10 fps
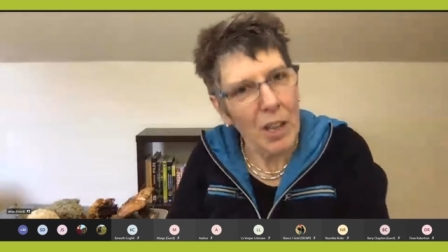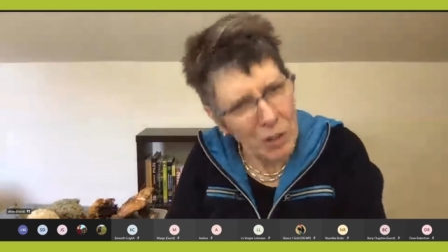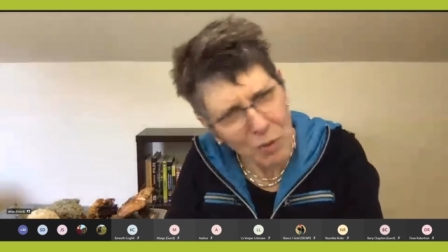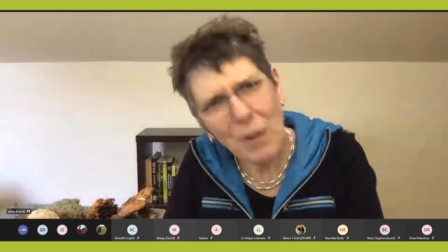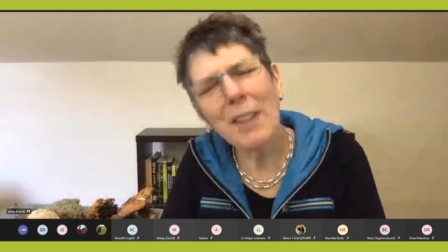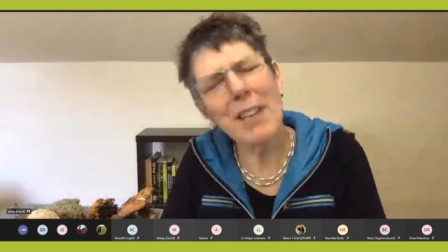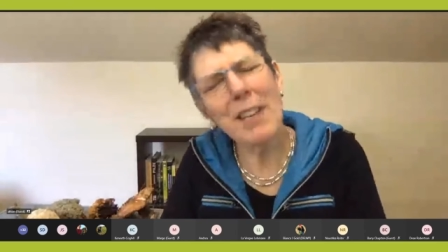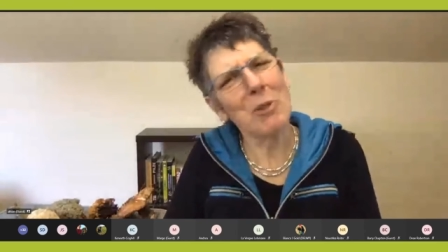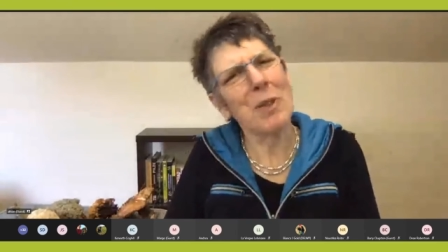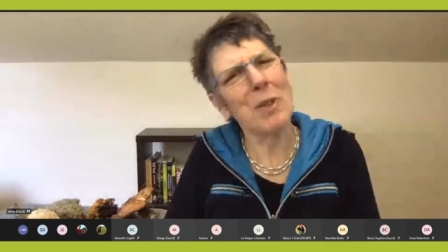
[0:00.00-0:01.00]
So, fungi
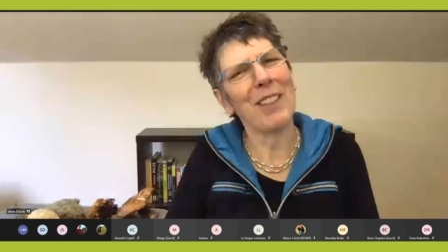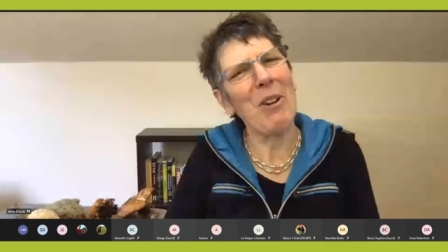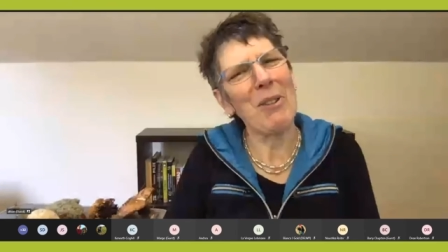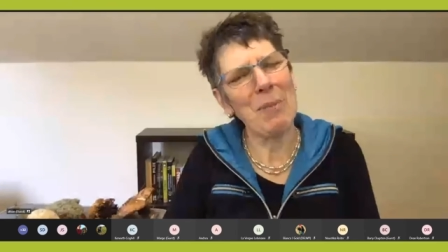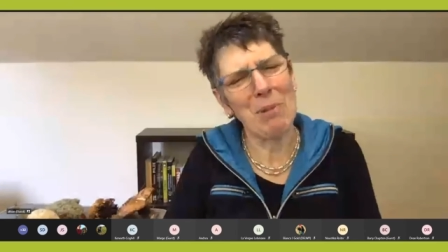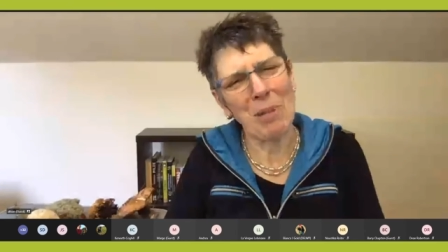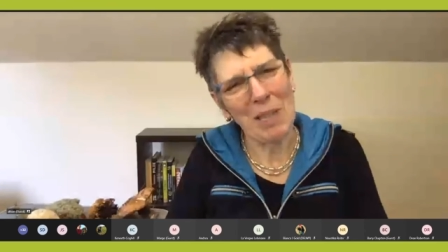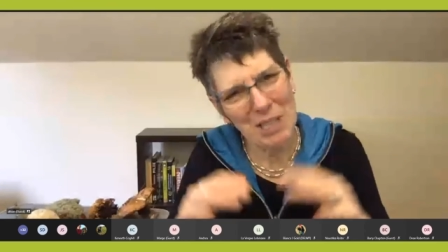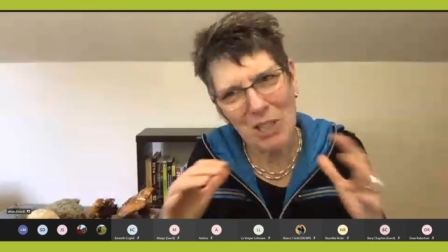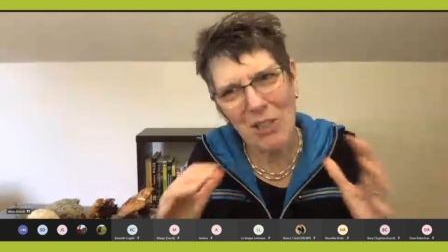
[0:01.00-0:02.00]
are doing a lot. They're
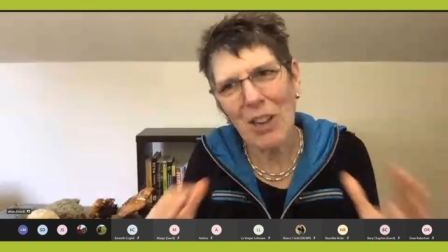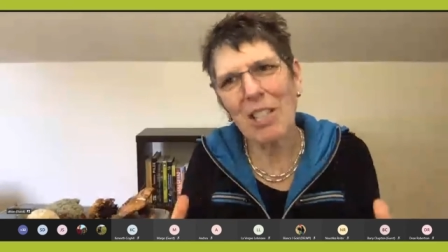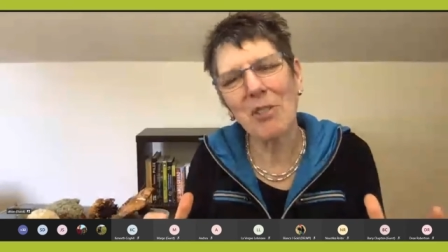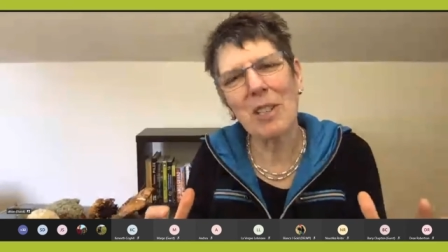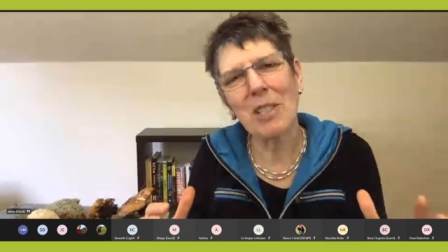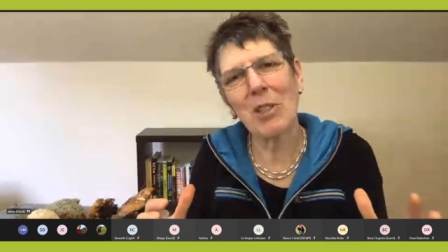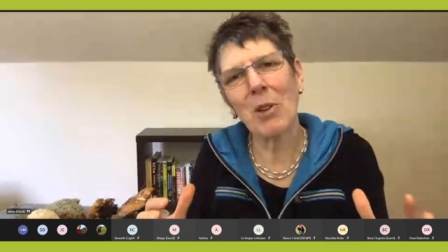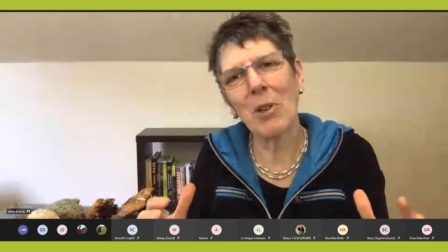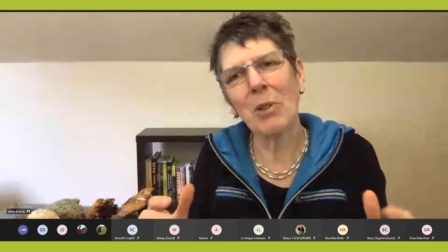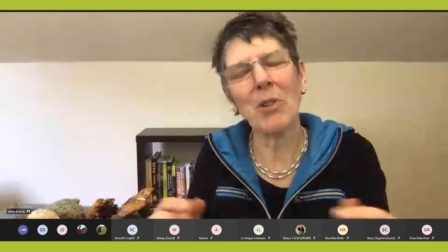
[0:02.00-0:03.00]
putting structure in
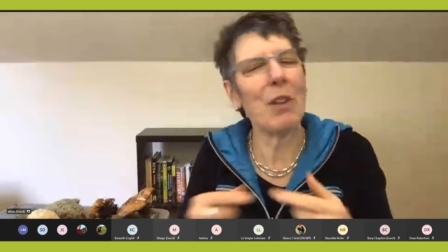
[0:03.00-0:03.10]
soils,